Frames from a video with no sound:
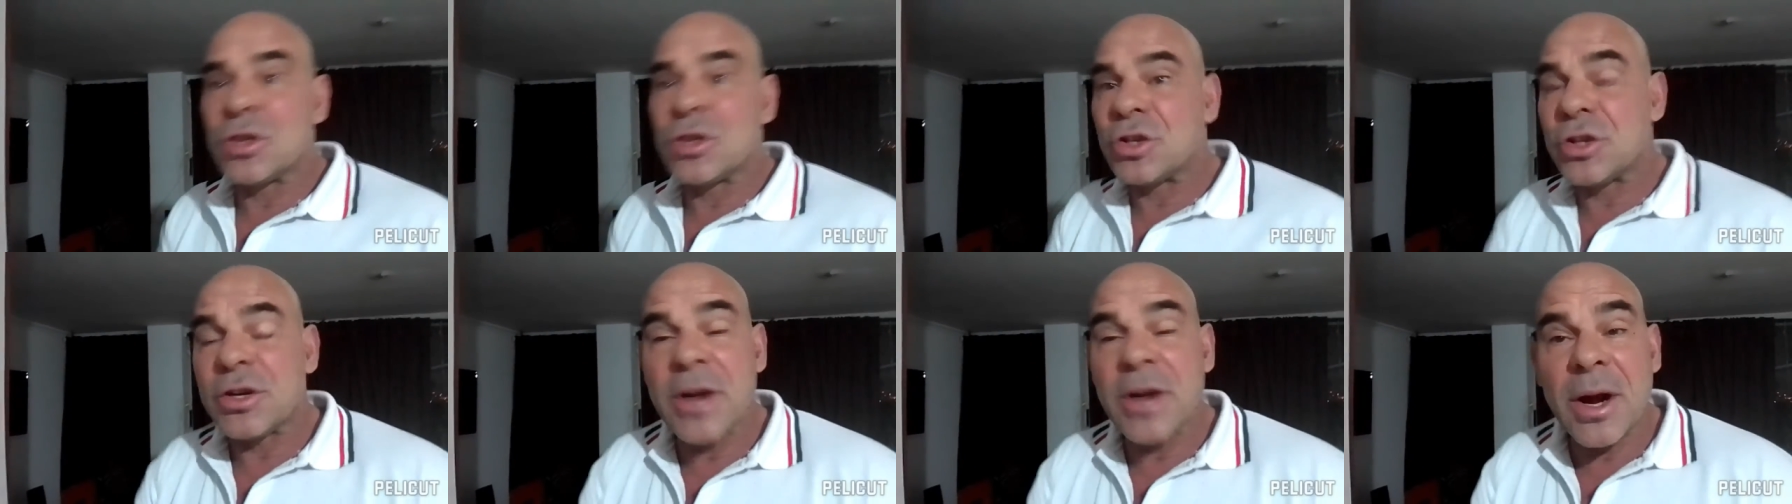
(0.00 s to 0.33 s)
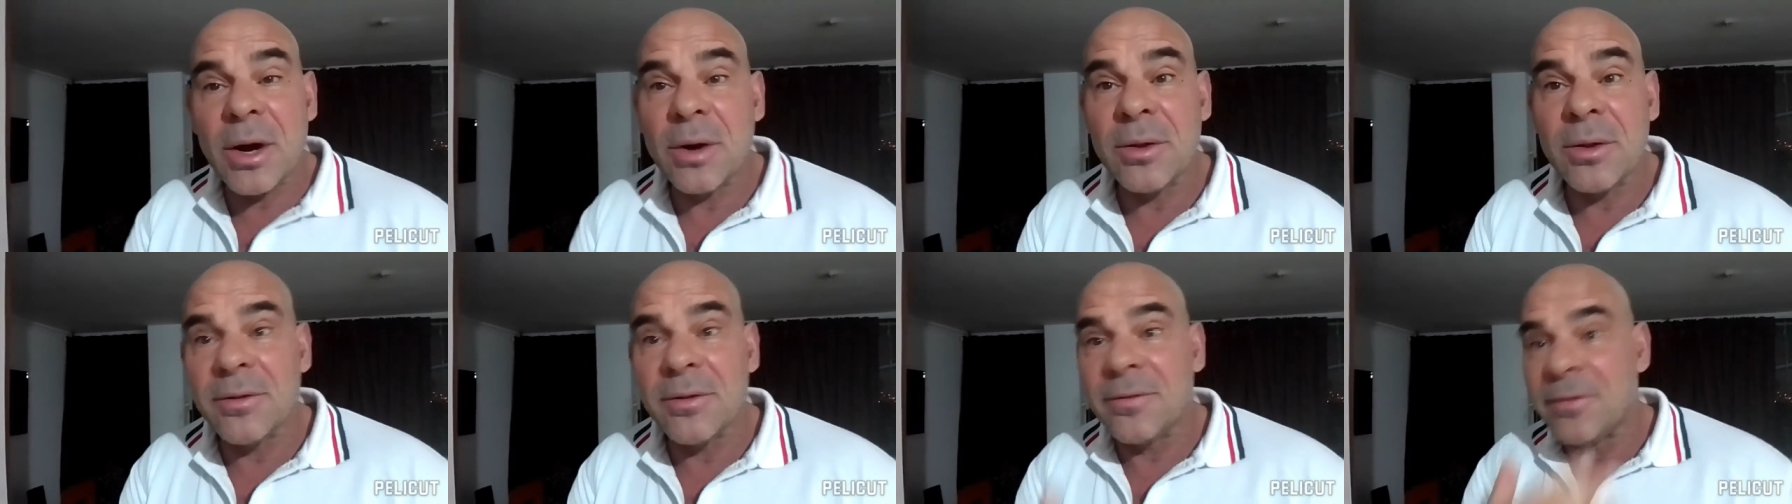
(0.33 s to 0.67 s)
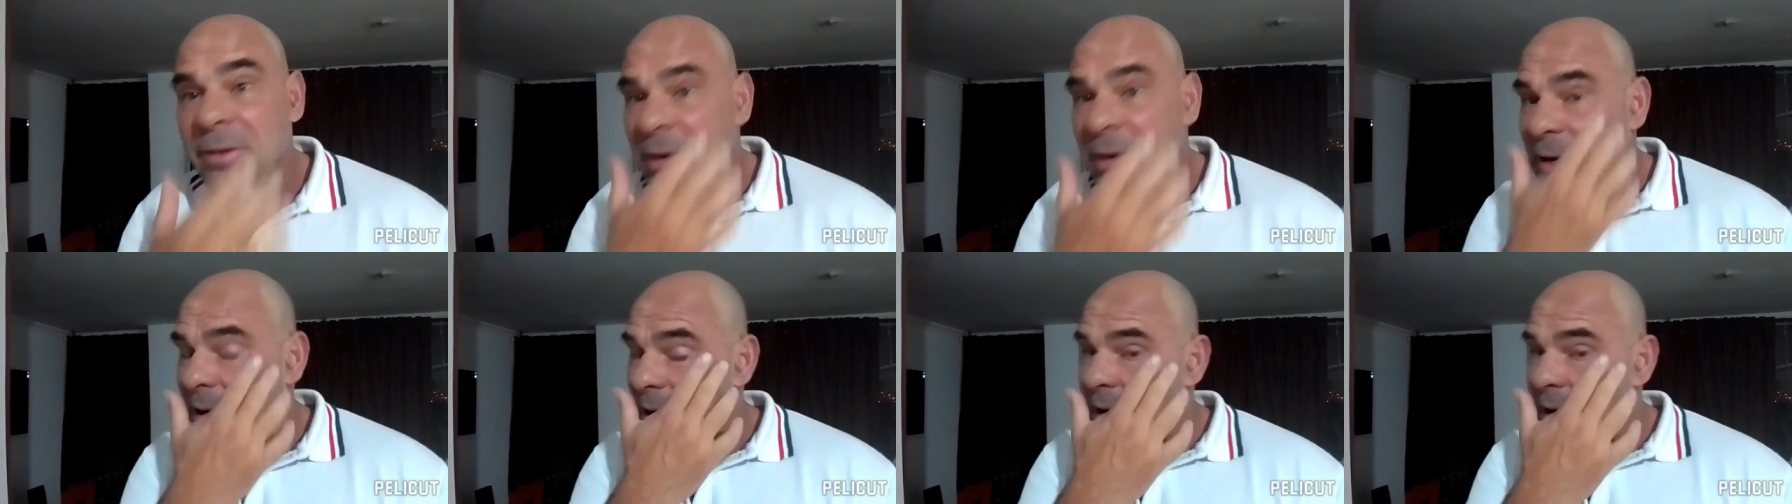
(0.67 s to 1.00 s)
share the
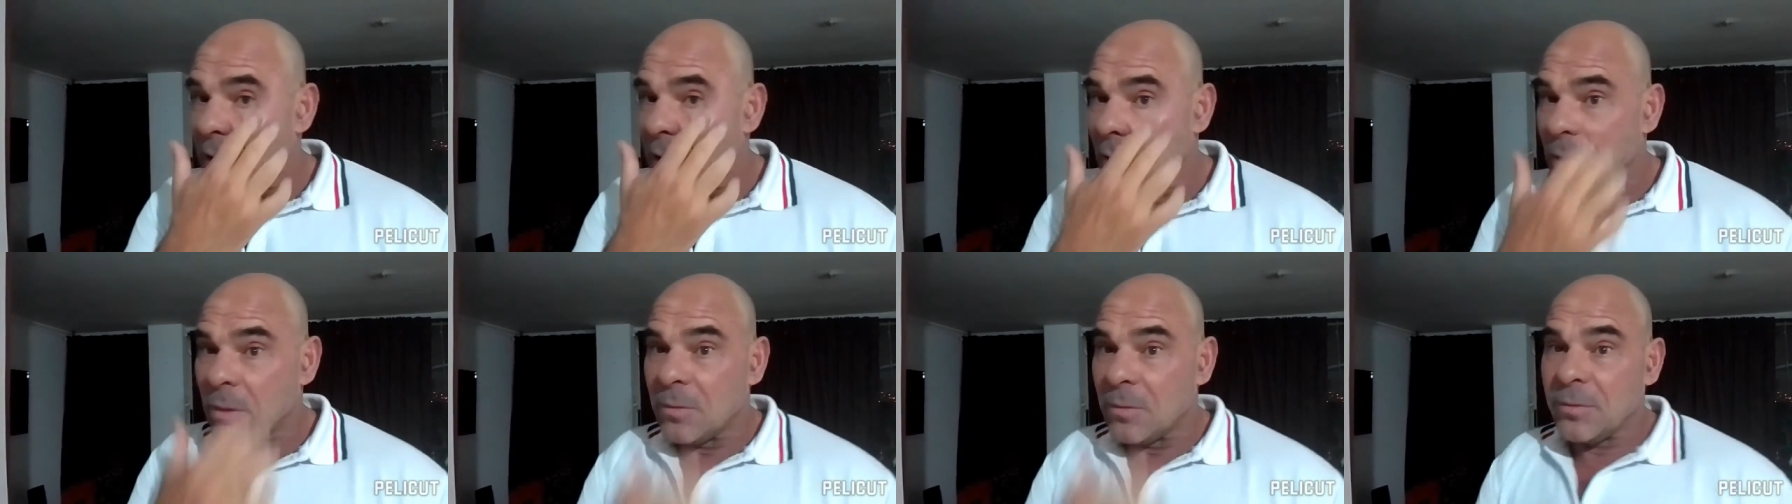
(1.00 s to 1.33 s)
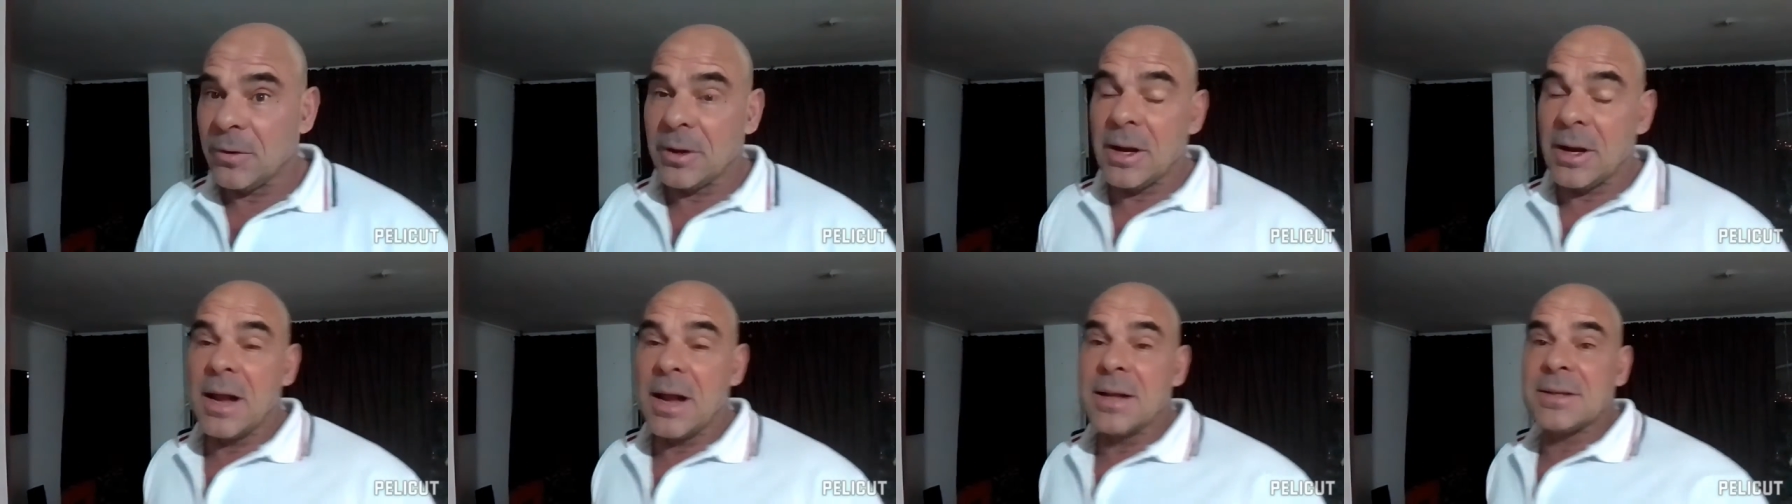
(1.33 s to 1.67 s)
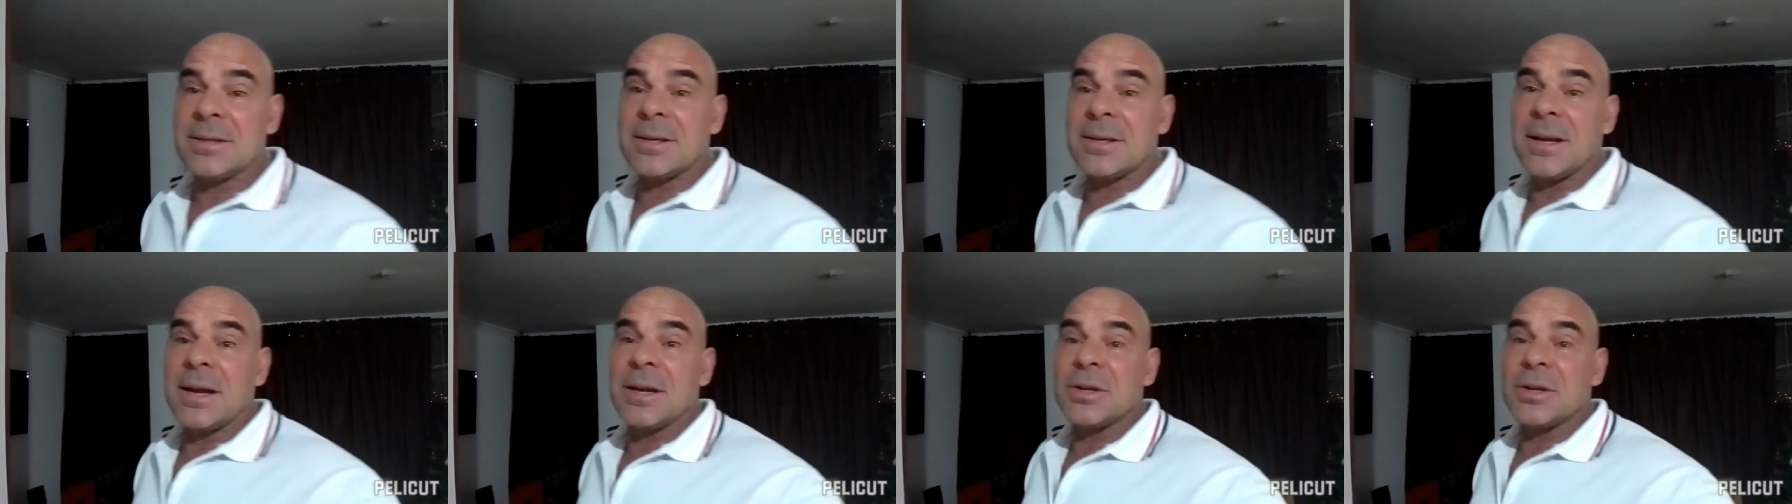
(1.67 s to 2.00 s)
video. For
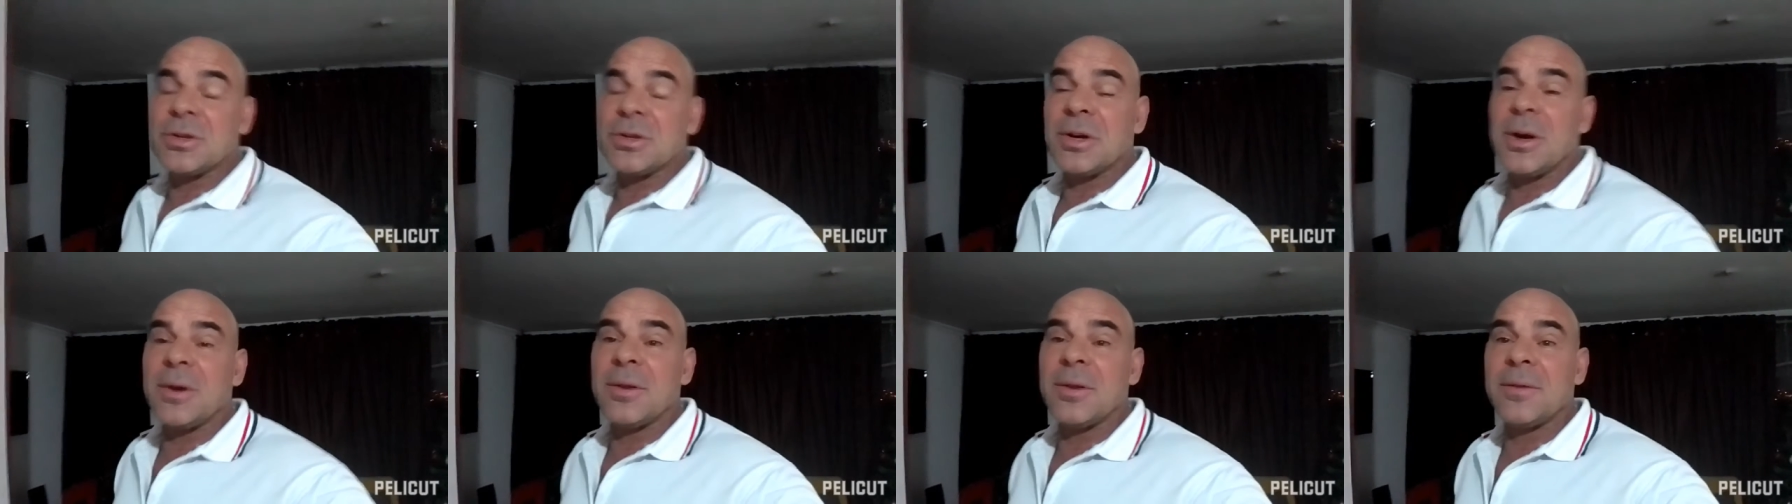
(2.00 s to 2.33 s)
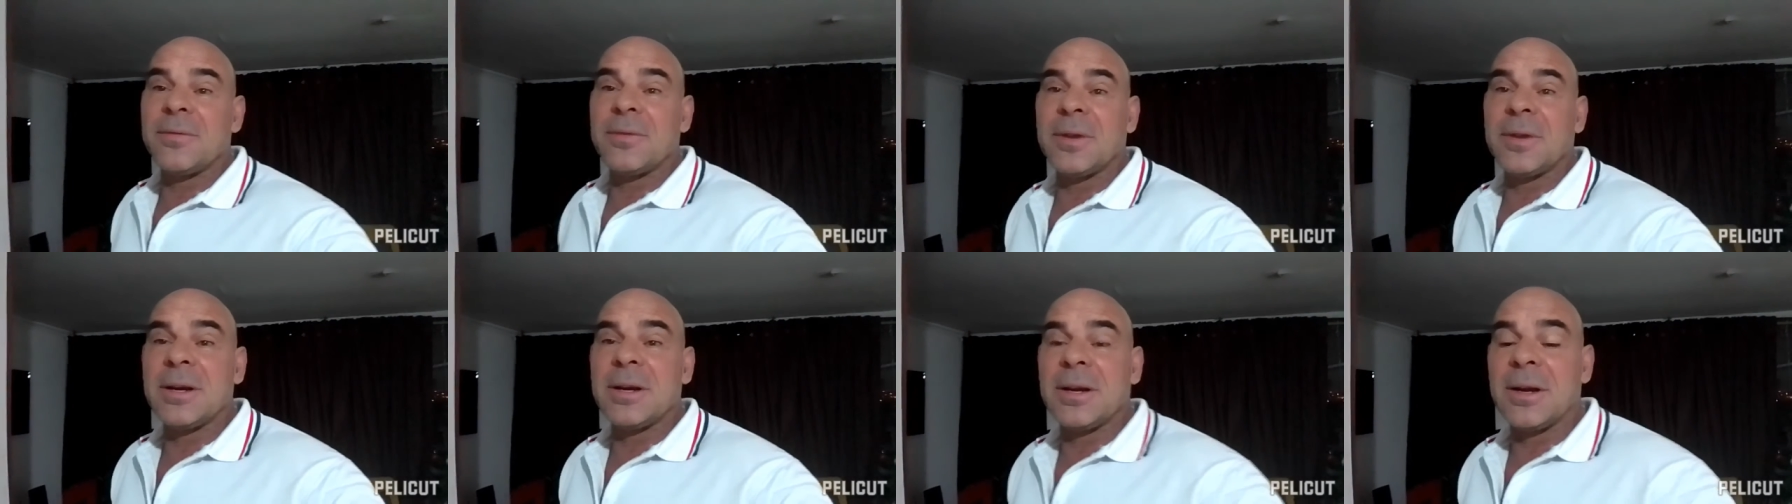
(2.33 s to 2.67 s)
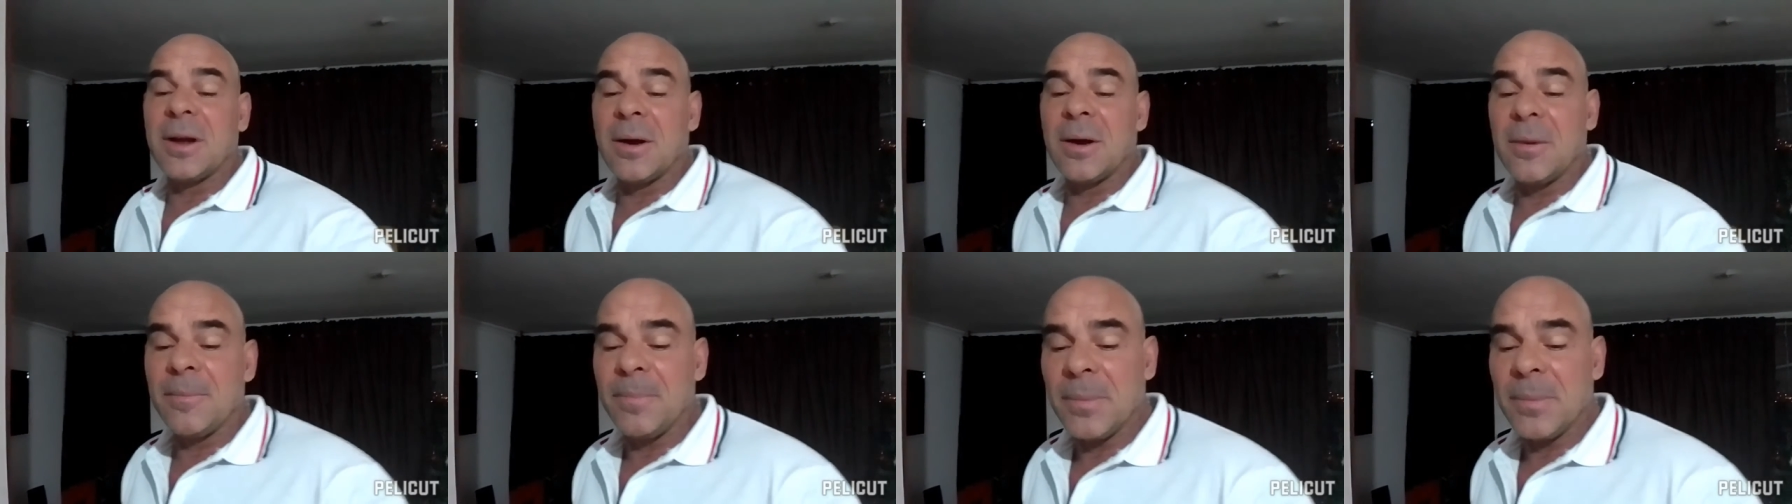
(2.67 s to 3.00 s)
God's sake, share the video.